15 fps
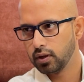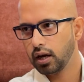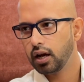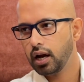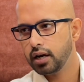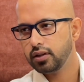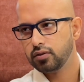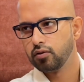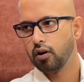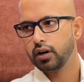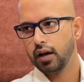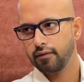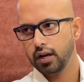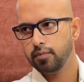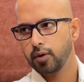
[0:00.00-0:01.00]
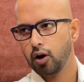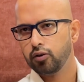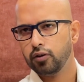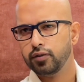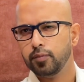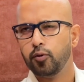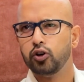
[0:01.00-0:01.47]
It is not available out
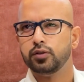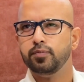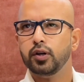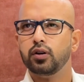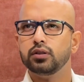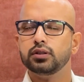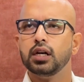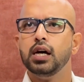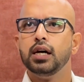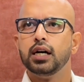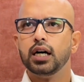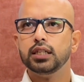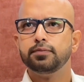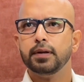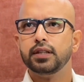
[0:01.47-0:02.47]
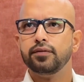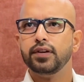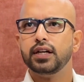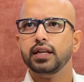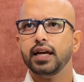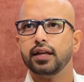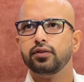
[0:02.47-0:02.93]
of the box, because
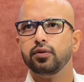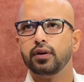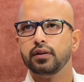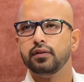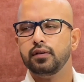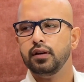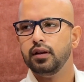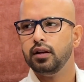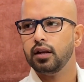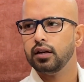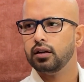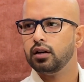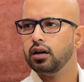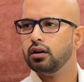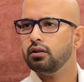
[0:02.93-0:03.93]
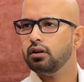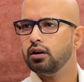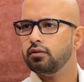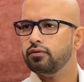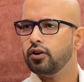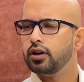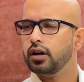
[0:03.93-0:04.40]
specifically, as you can see,
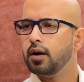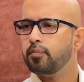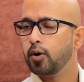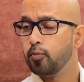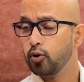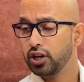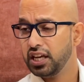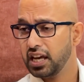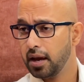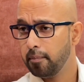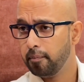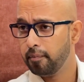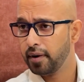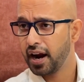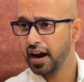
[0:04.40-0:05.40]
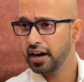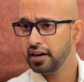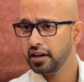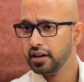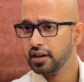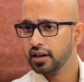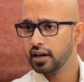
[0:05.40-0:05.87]
for promoting a brand,
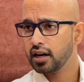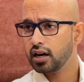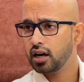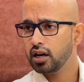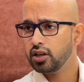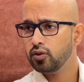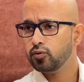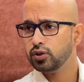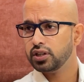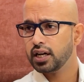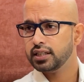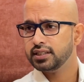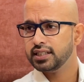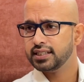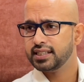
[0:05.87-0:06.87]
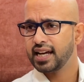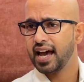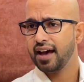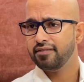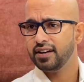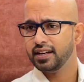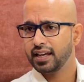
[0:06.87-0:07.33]
you would just
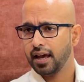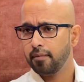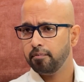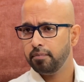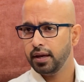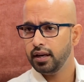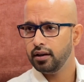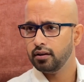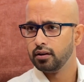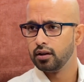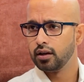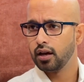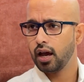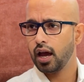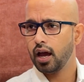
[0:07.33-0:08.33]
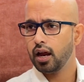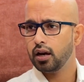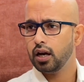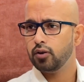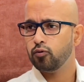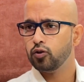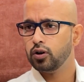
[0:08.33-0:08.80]
have a campaign, and
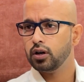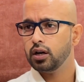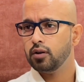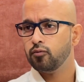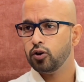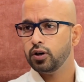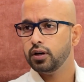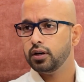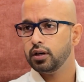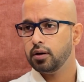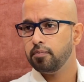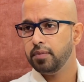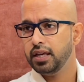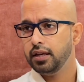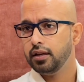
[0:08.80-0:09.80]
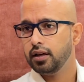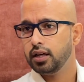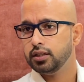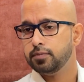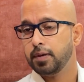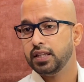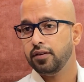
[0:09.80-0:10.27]
it wouldn't be
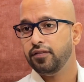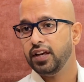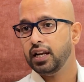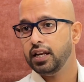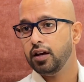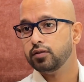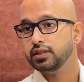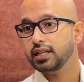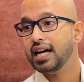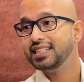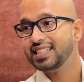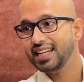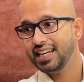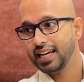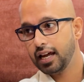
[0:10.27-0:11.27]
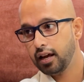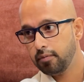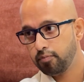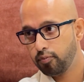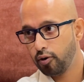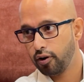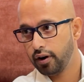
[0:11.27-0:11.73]
specifically on selling a
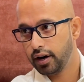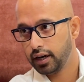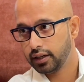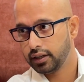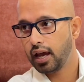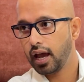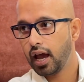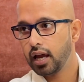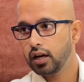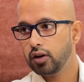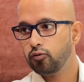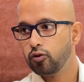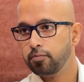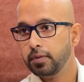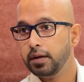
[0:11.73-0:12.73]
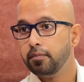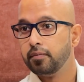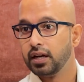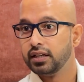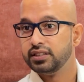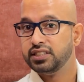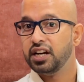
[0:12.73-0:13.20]
product, and it would be
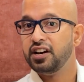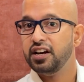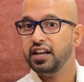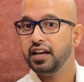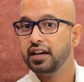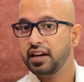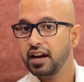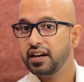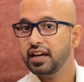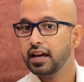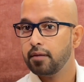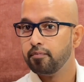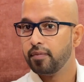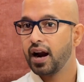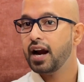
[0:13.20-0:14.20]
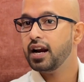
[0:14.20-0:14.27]
creating a brand